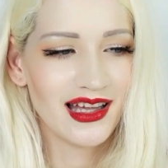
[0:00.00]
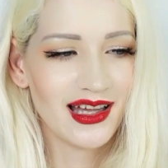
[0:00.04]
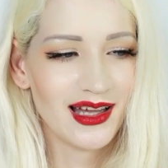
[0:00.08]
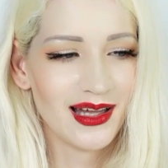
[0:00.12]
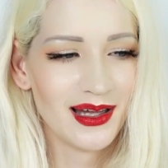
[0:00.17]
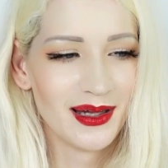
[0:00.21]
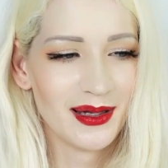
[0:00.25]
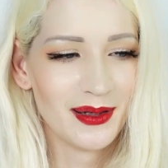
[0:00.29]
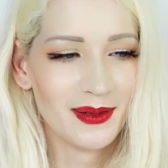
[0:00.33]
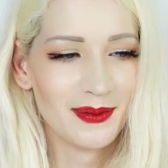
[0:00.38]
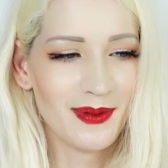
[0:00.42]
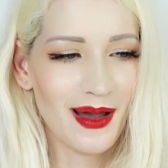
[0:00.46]

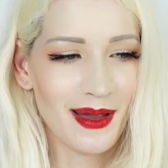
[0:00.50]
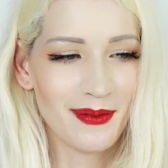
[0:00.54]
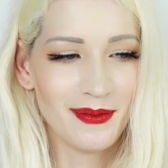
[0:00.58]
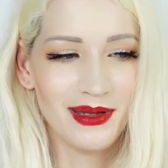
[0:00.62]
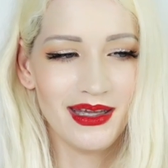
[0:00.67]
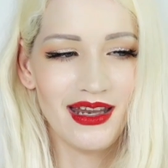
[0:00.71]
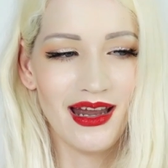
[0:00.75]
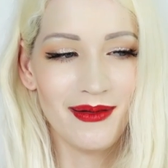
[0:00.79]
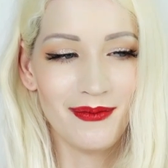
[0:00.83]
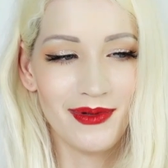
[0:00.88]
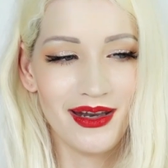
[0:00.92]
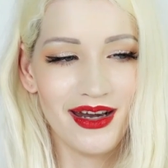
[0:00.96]
I
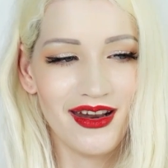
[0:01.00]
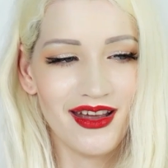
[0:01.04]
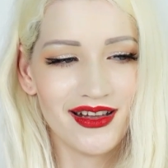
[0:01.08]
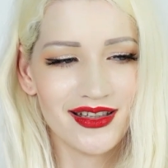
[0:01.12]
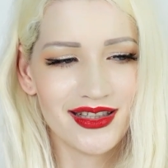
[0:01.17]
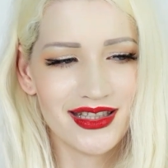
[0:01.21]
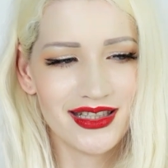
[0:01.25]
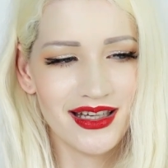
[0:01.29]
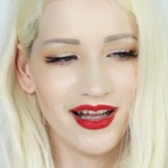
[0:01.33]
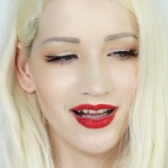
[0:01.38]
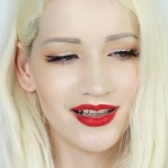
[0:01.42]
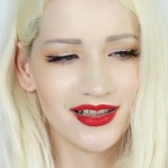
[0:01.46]
mean, I'm an
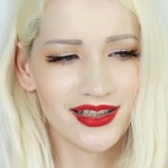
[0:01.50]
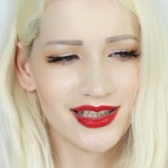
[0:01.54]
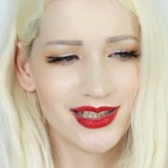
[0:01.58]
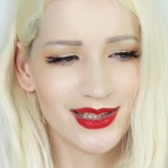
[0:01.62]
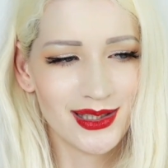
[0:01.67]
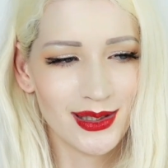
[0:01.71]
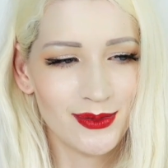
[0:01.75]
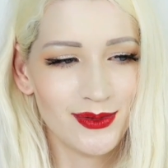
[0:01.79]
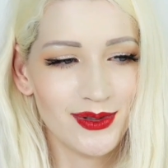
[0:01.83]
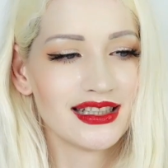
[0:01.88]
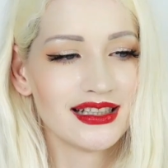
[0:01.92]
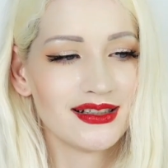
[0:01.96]
adult,
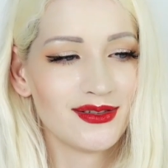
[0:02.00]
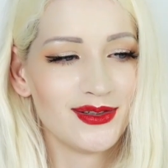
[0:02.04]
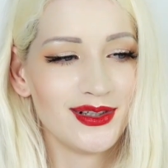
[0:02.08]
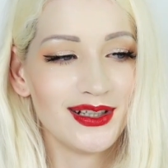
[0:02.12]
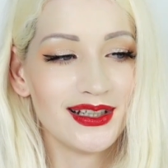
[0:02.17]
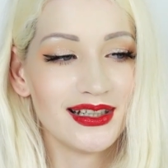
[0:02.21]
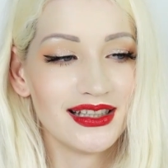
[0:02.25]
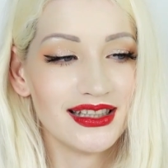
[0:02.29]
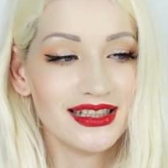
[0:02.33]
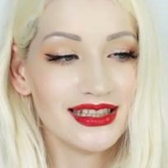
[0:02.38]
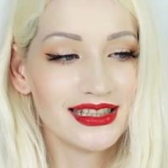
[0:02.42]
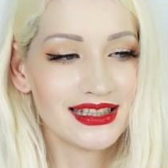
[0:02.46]
so
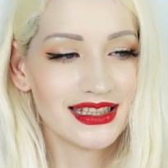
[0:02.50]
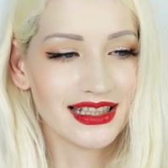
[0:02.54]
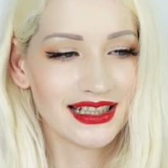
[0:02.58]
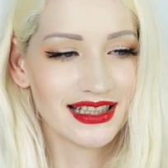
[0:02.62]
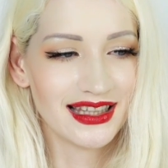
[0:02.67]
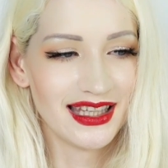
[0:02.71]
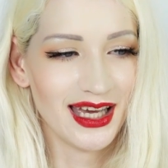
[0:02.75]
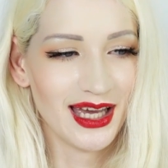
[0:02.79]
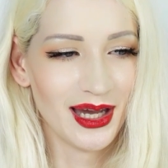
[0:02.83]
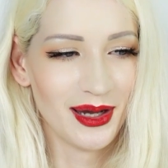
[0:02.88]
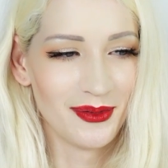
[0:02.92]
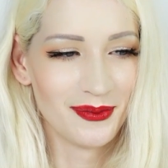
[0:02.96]

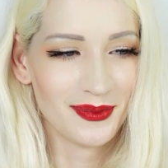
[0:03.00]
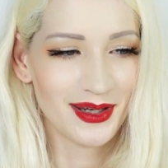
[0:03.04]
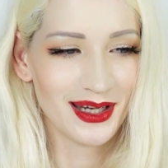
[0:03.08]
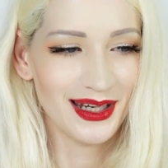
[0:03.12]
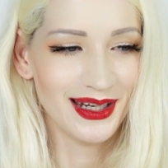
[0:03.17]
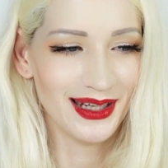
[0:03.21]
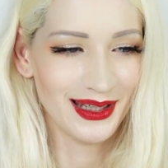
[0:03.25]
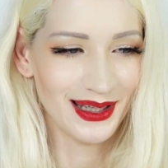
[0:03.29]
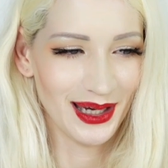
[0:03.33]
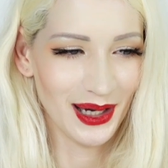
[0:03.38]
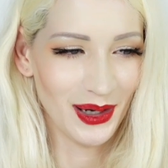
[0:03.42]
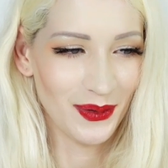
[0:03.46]
realistically, I'm
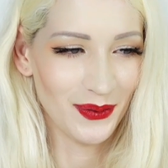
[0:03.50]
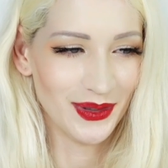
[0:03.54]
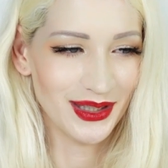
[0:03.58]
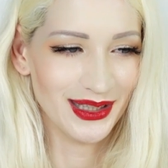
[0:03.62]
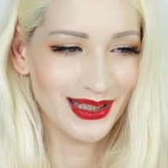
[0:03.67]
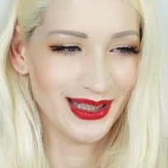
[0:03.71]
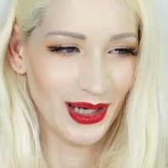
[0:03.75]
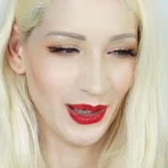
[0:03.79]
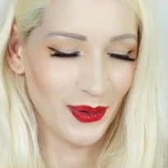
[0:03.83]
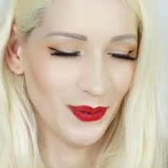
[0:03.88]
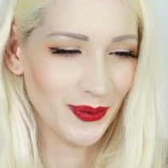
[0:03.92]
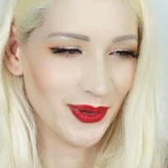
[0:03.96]
gonna go with
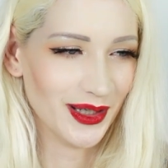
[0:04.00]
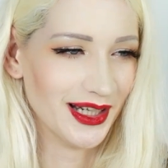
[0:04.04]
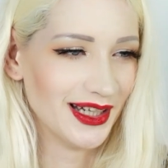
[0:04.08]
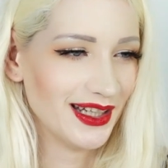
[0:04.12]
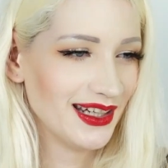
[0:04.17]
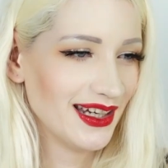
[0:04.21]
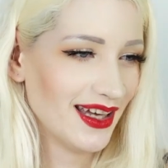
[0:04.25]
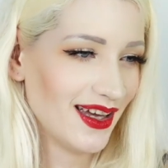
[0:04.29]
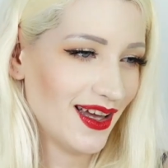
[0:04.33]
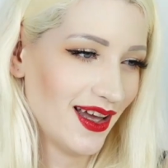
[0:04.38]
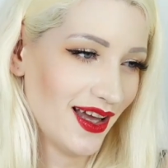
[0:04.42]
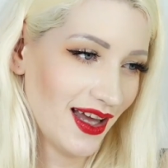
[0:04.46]
no one.